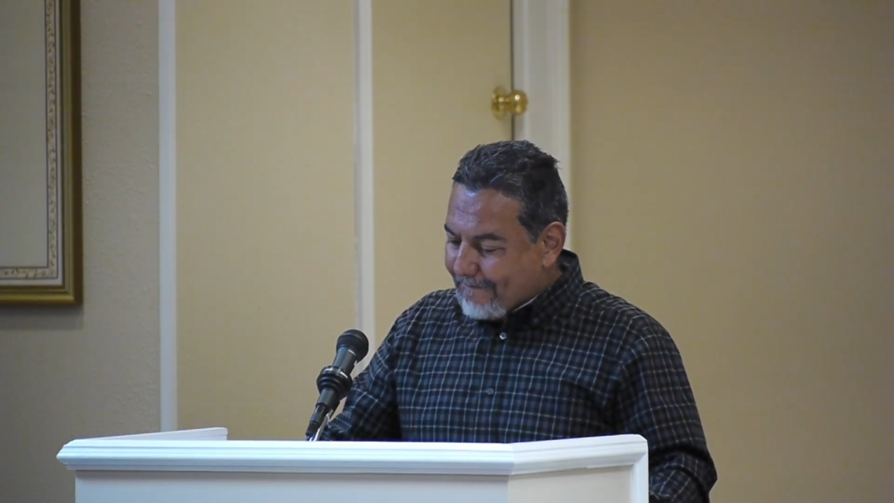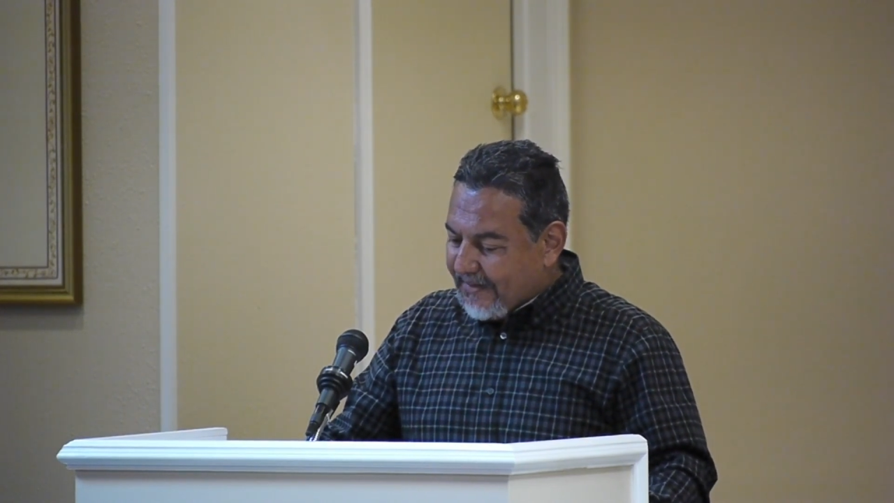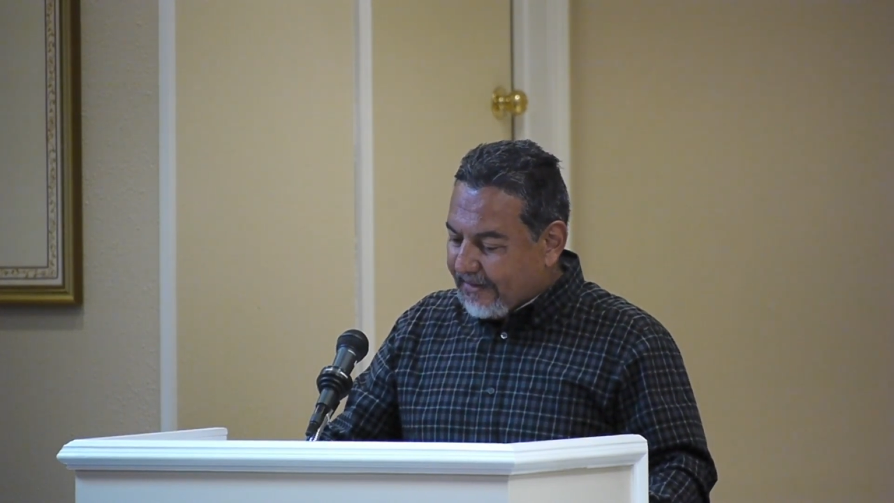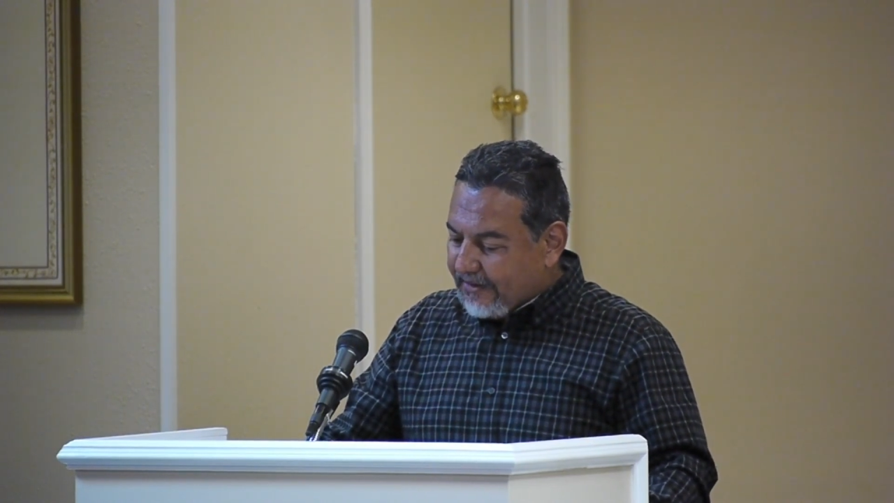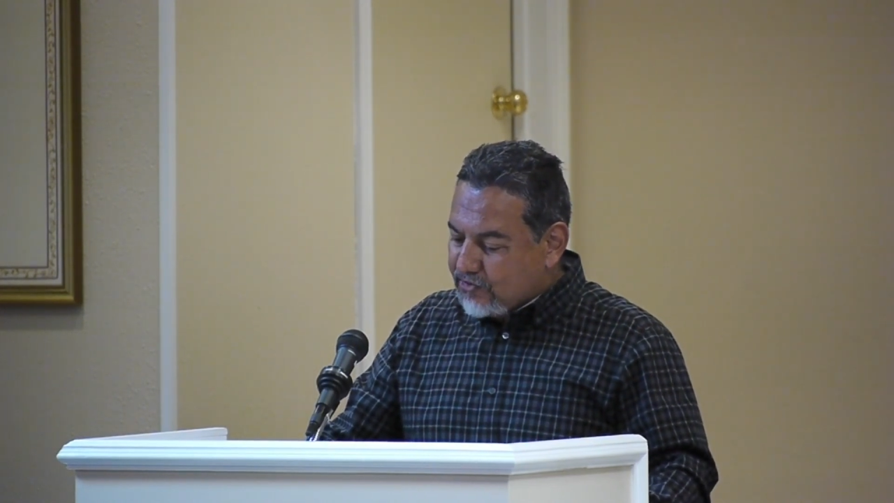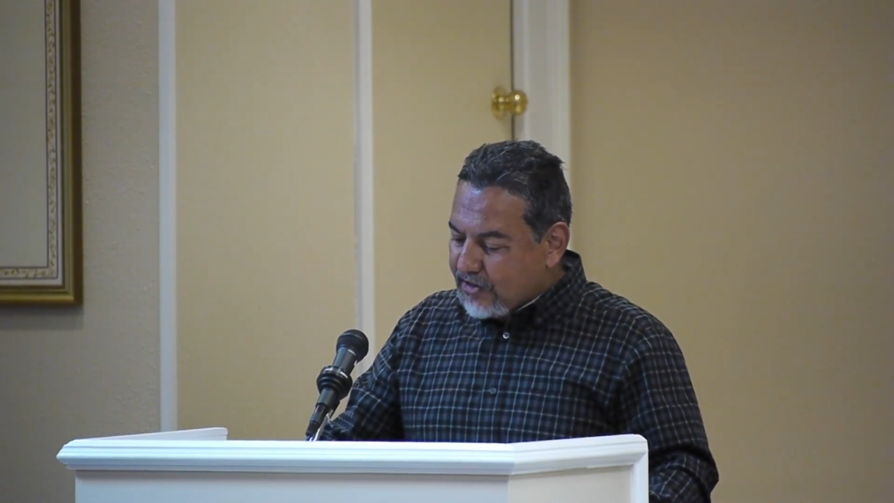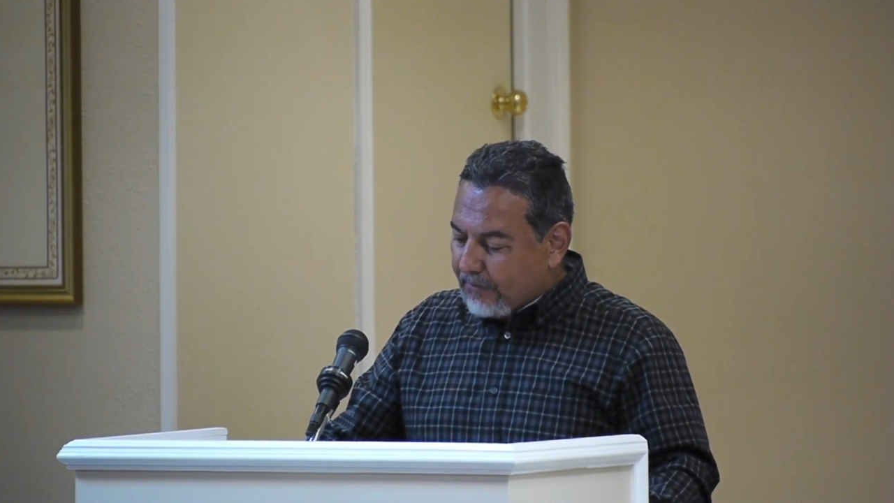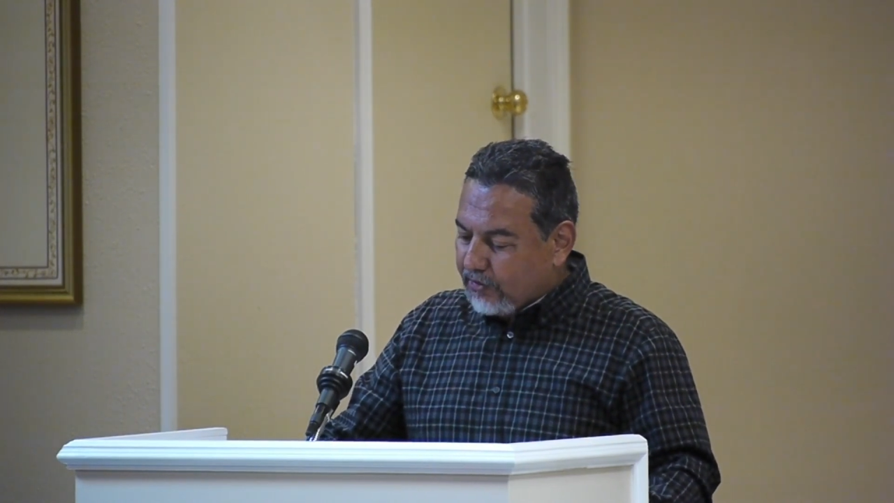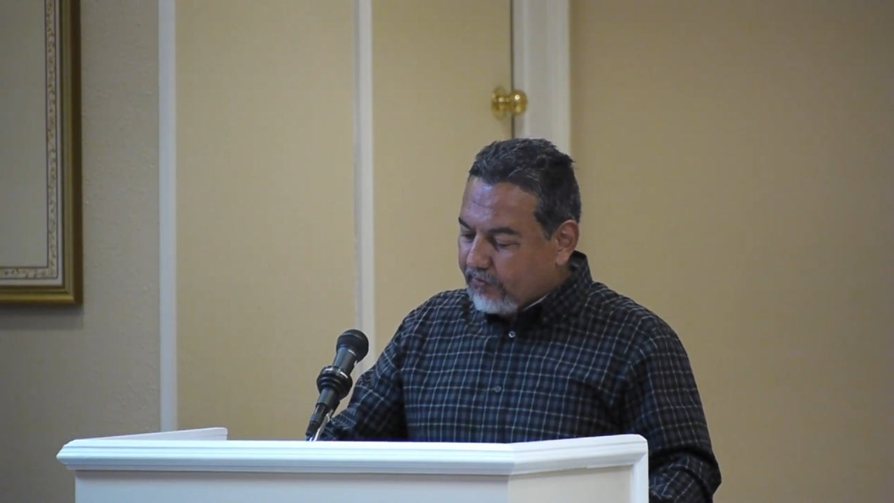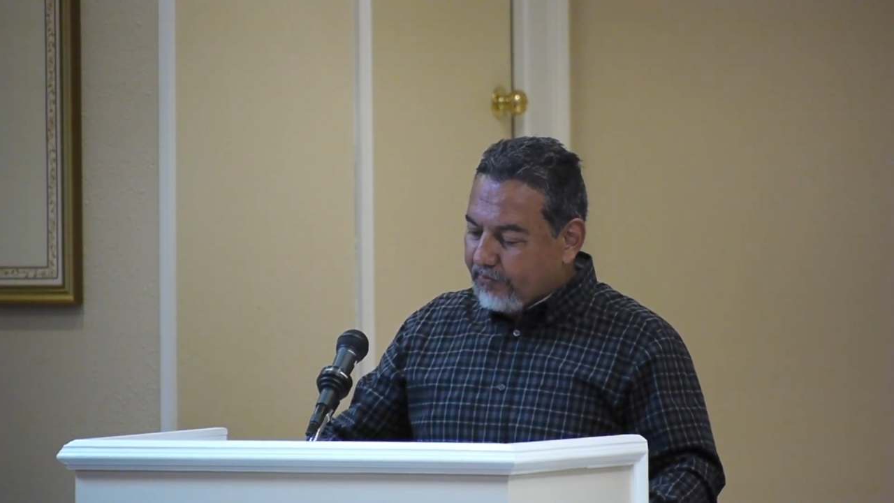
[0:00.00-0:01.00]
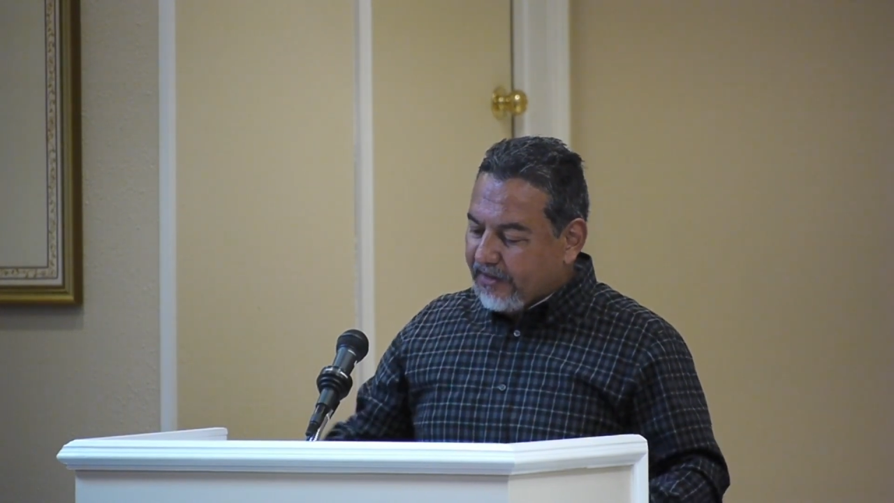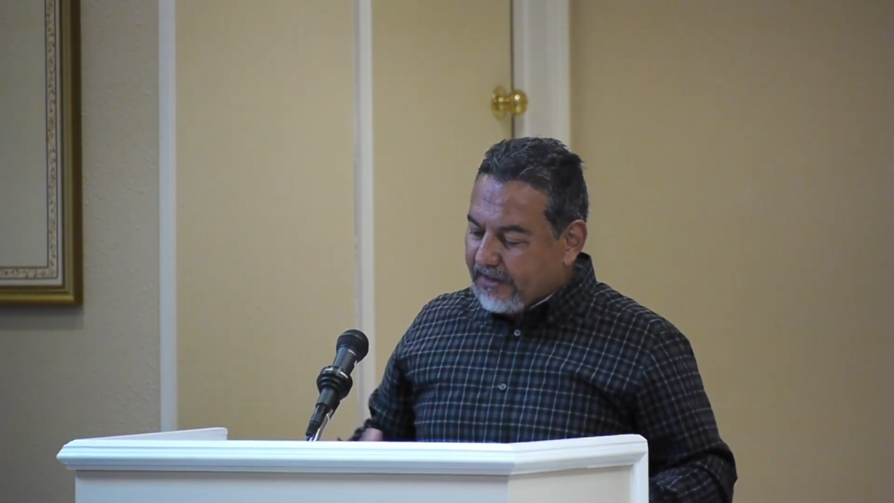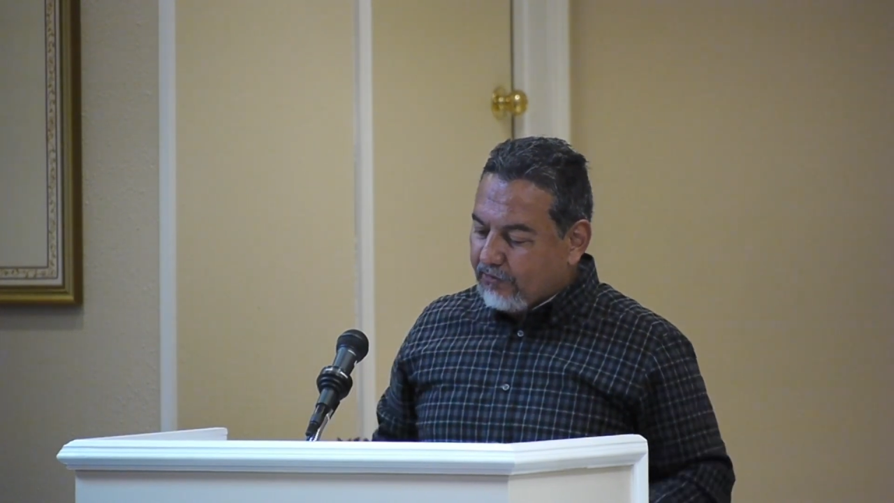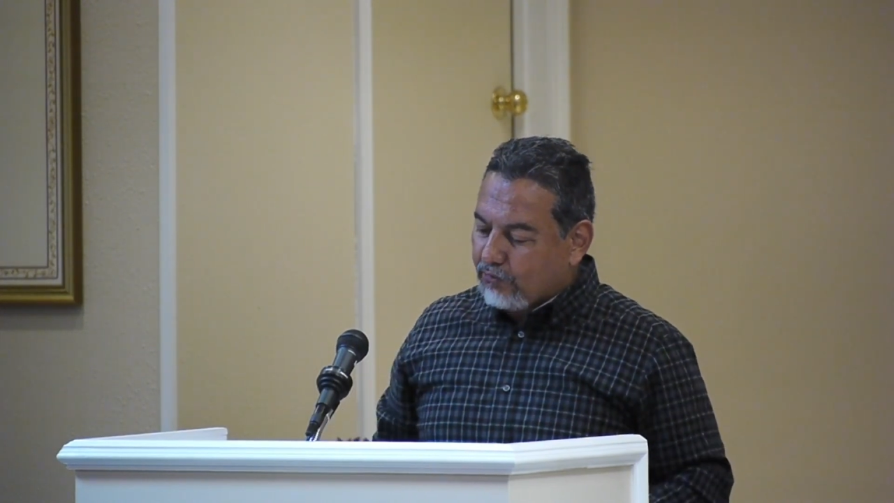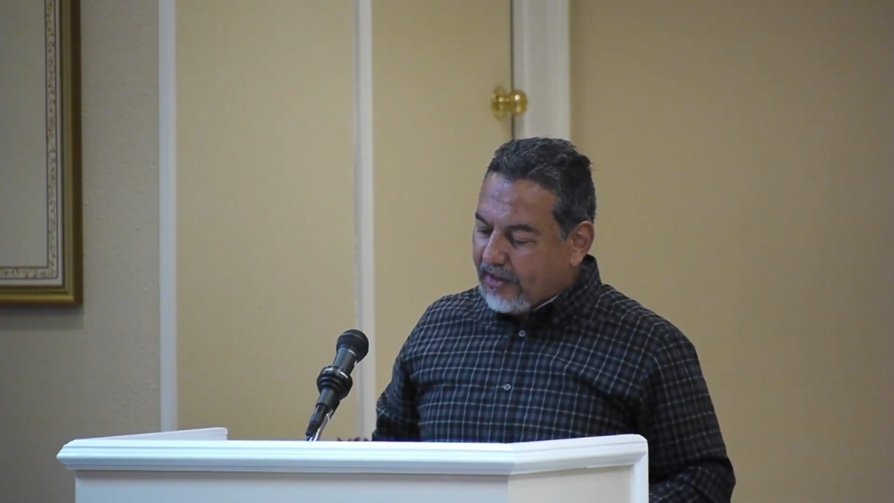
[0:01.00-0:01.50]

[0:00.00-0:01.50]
And this chapter begins